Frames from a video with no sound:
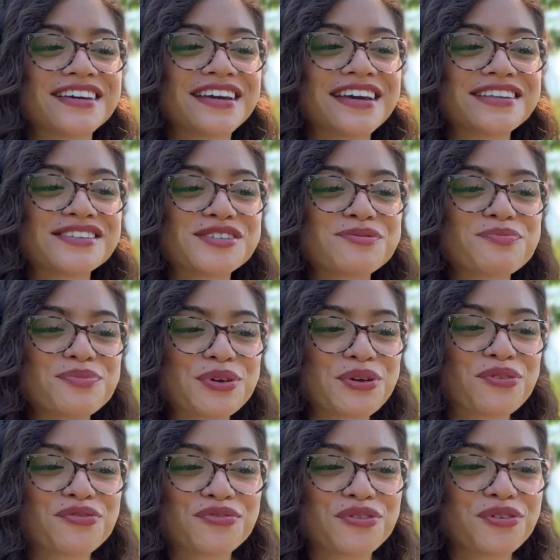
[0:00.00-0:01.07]
it's a
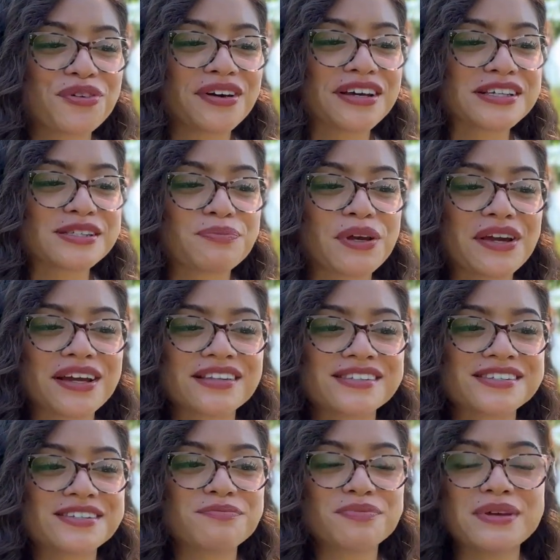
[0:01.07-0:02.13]
beautiful
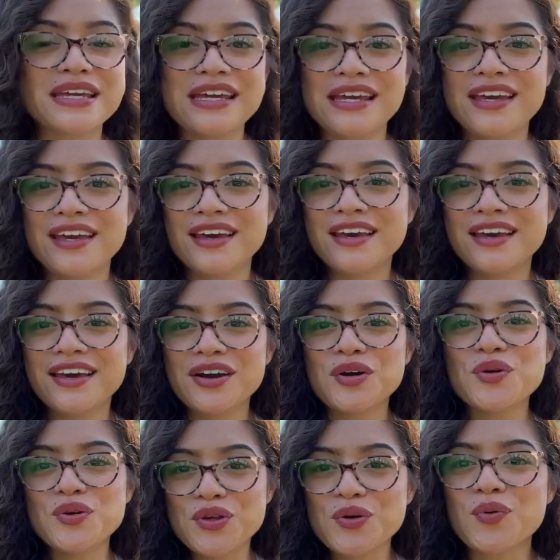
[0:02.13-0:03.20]
experience to be
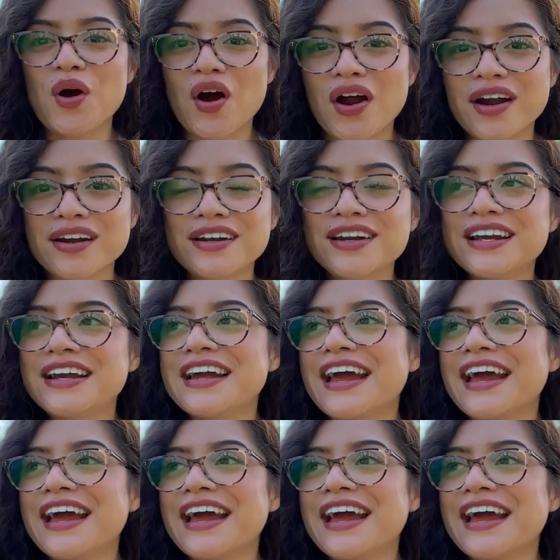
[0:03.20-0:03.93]
who you are.